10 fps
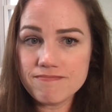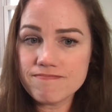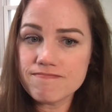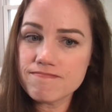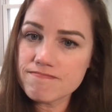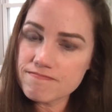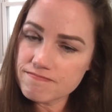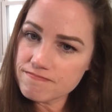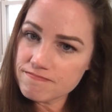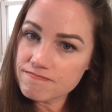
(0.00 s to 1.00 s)

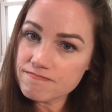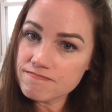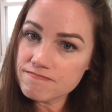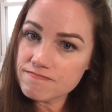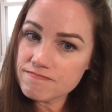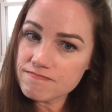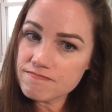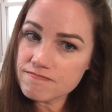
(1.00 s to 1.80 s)
(no one is talking)